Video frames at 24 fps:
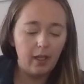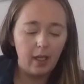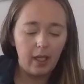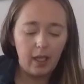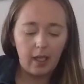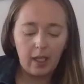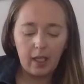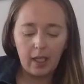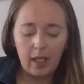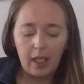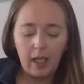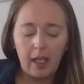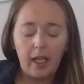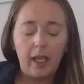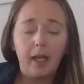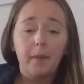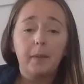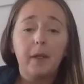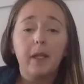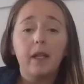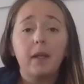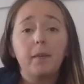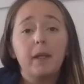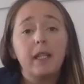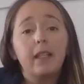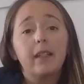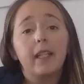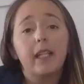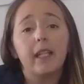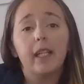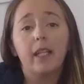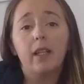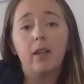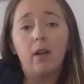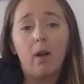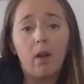and I'm going to be
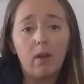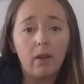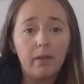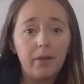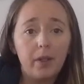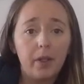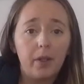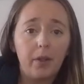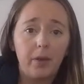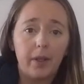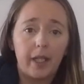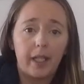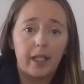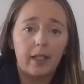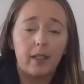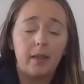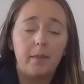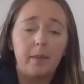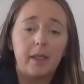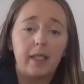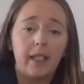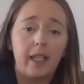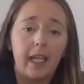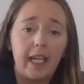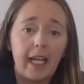linking all of the curriculums that